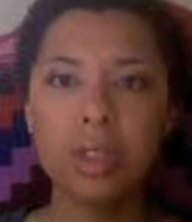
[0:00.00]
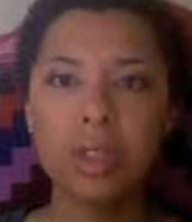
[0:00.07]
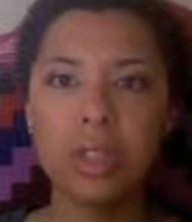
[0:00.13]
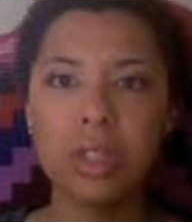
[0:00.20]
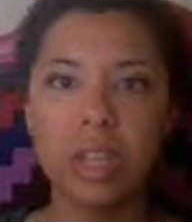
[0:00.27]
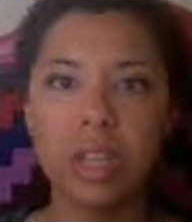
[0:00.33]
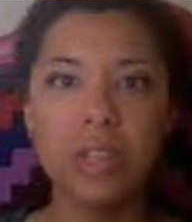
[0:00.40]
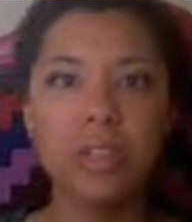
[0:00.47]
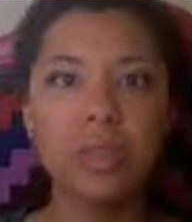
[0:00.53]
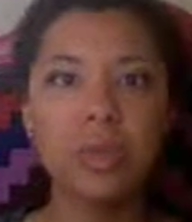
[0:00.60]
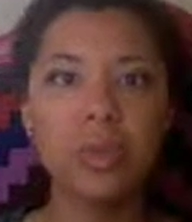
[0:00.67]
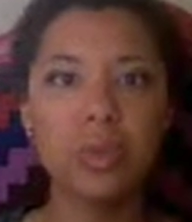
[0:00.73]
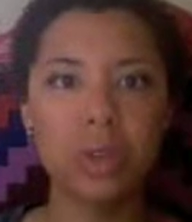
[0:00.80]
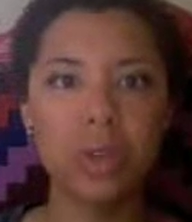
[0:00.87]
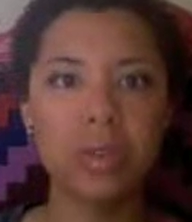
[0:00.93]
tends to
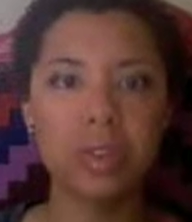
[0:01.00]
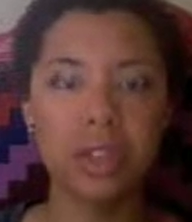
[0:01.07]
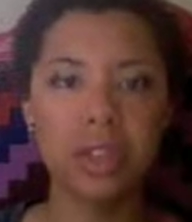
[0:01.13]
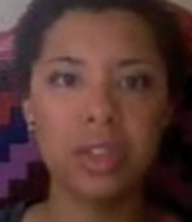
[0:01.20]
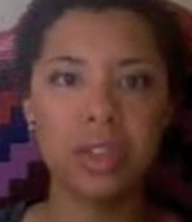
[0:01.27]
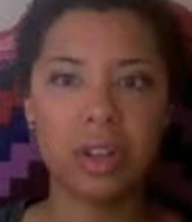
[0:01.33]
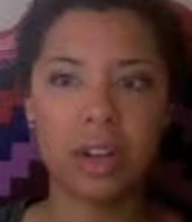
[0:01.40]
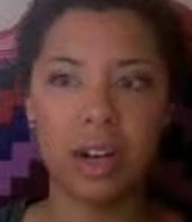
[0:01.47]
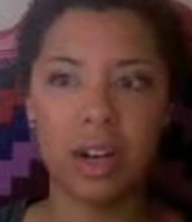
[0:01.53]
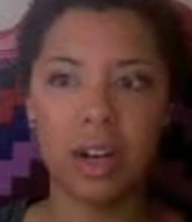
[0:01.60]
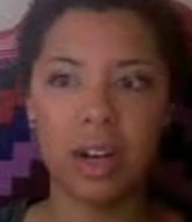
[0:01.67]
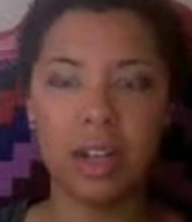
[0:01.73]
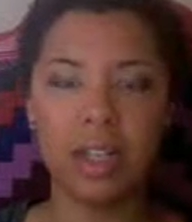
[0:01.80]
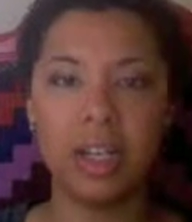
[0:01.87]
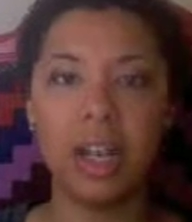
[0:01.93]
sort of center
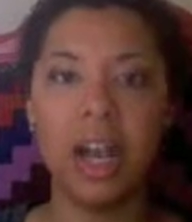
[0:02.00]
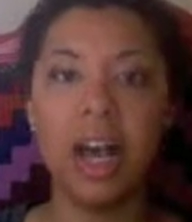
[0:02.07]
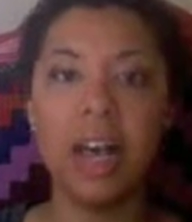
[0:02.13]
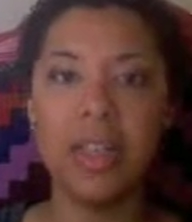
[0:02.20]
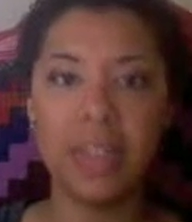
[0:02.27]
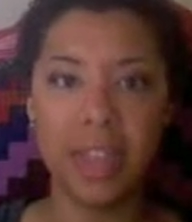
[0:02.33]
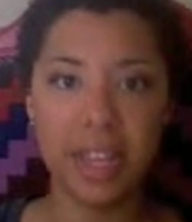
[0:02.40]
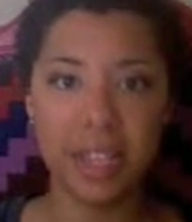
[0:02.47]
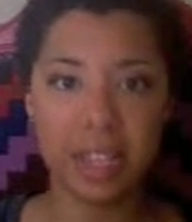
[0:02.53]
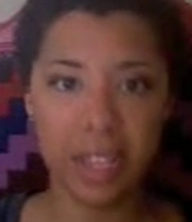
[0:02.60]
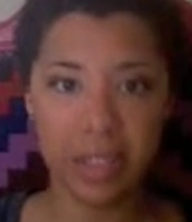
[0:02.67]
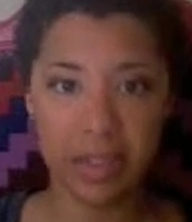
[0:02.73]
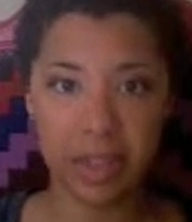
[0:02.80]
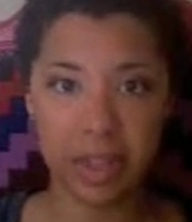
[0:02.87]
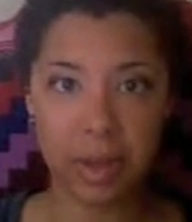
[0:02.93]
on
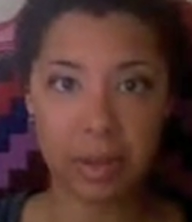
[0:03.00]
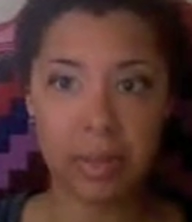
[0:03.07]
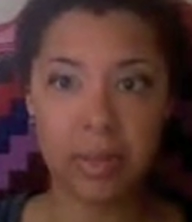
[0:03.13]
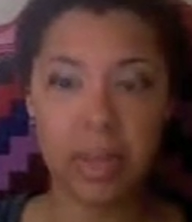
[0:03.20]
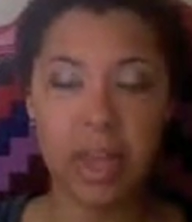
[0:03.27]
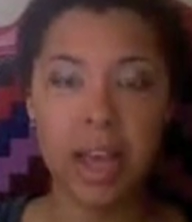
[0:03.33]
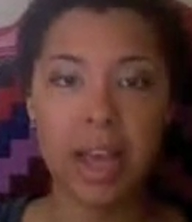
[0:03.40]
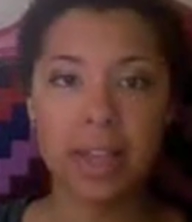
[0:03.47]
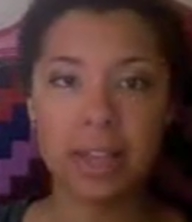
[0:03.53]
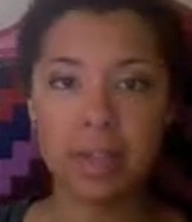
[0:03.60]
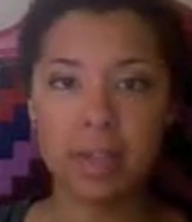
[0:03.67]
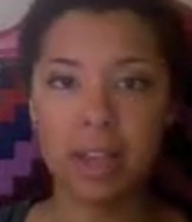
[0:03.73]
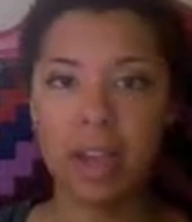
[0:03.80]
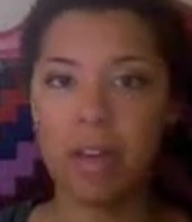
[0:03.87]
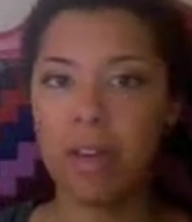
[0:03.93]
Thanksgiving as
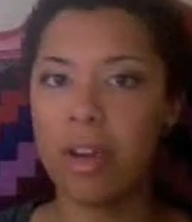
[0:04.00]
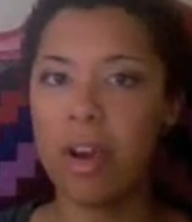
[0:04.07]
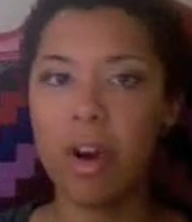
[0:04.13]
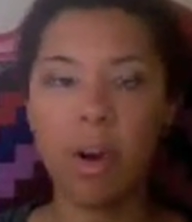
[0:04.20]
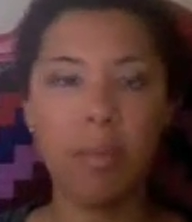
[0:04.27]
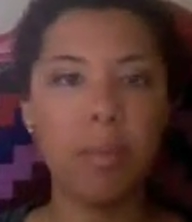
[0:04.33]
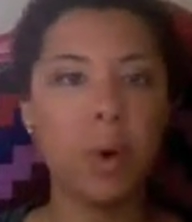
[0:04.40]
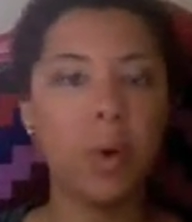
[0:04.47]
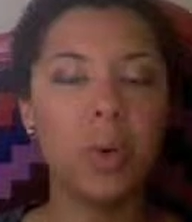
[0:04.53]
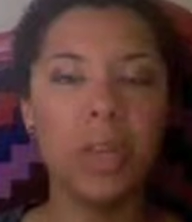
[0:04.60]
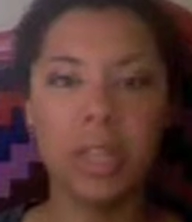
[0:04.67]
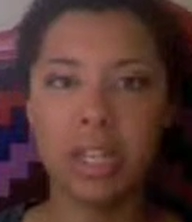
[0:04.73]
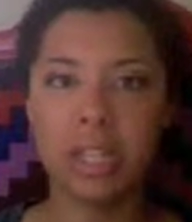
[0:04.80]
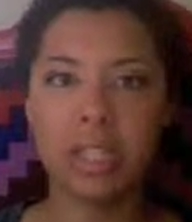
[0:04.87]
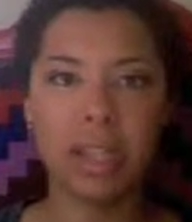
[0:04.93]
being a very
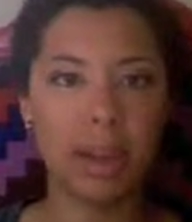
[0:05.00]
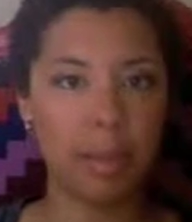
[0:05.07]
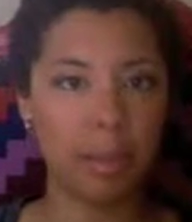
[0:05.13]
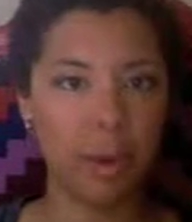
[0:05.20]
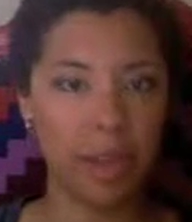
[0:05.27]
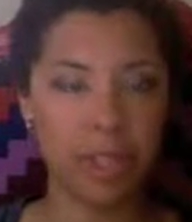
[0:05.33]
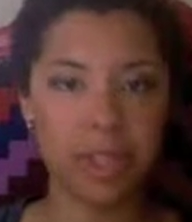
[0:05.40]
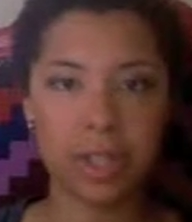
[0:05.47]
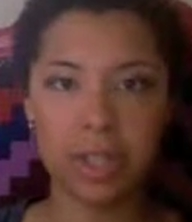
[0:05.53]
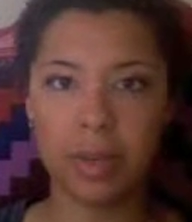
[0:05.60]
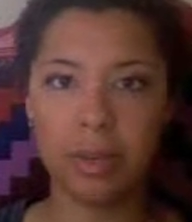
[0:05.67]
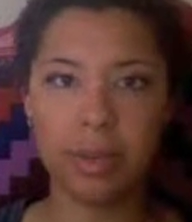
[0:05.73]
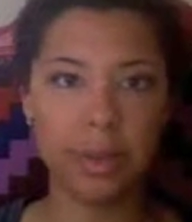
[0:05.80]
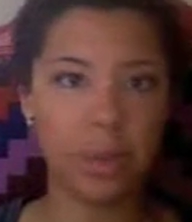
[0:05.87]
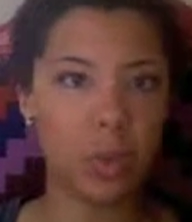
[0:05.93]
harmonious
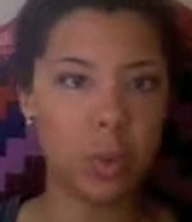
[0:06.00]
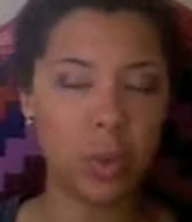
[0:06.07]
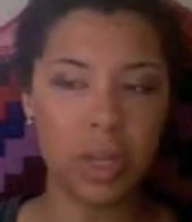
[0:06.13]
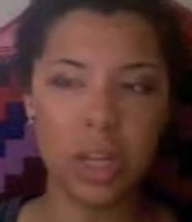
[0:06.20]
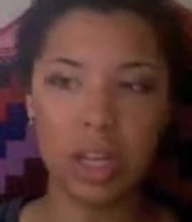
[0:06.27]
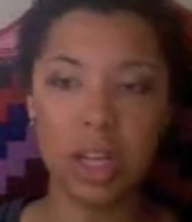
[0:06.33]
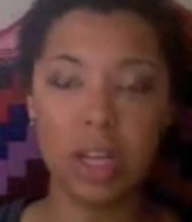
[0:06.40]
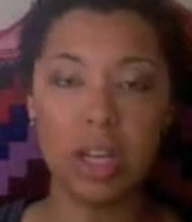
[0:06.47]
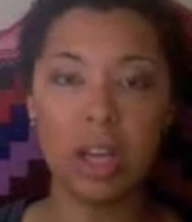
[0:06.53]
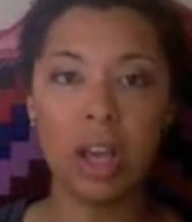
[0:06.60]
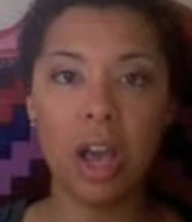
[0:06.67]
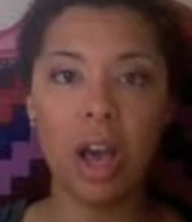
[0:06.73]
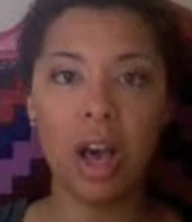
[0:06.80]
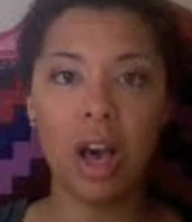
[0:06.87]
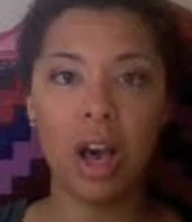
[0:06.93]
celebration between
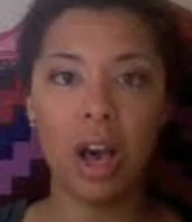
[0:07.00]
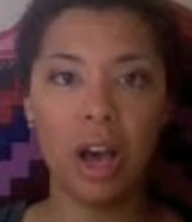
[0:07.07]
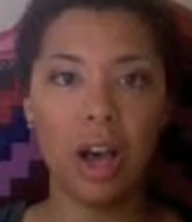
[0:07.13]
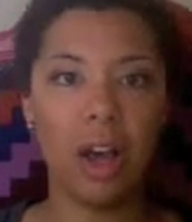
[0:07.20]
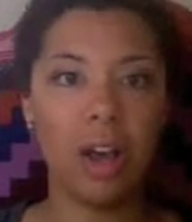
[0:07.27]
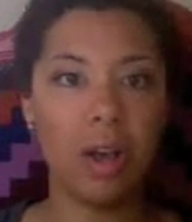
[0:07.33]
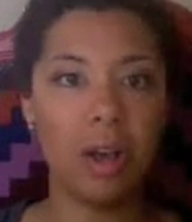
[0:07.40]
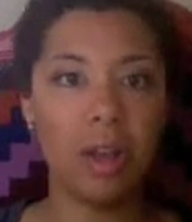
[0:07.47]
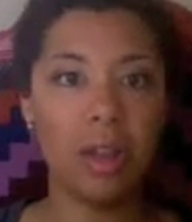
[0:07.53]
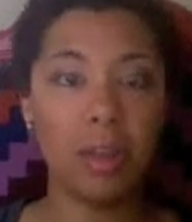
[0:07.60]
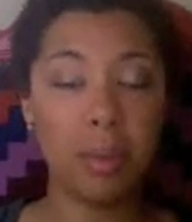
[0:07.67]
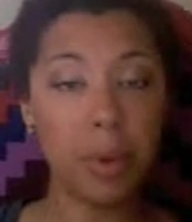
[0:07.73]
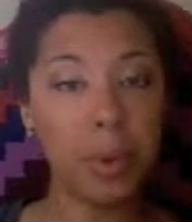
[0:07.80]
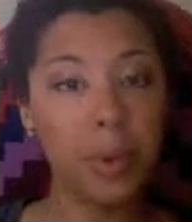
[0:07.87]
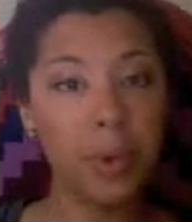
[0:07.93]
the
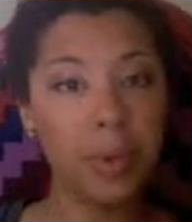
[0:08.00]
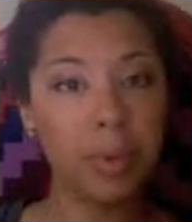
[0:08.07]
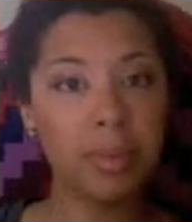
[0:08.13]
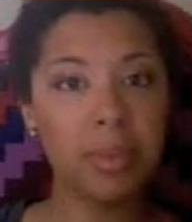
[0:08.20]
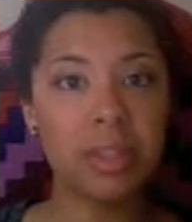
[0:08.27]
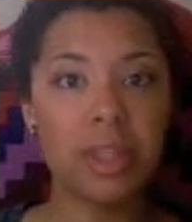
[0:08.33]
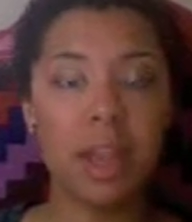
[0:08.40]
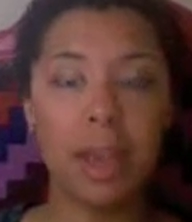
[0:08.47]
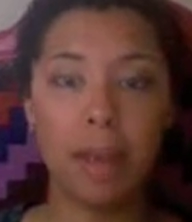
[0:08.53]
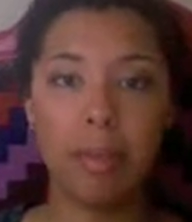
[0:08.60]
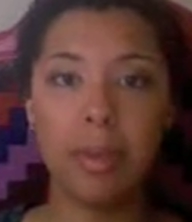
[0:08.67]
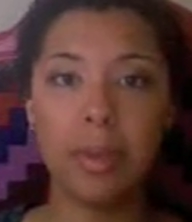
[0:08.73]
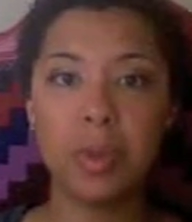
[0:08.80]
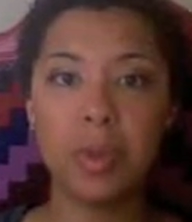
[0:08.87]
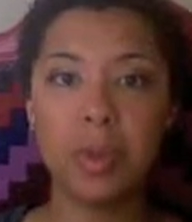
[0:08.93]
pilgrims and
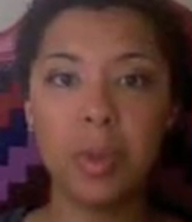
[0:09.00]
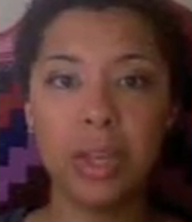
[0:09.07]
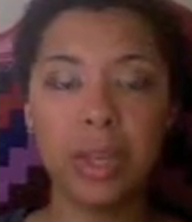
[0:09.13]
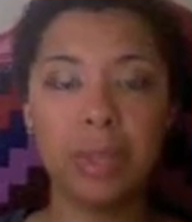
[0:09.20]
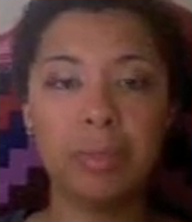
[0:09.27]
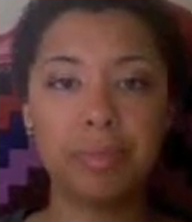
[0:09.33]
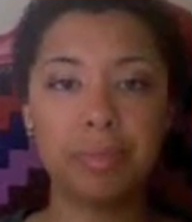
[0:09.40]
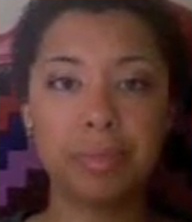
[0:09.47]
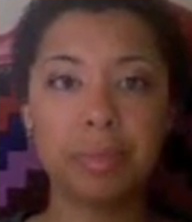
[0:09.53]
between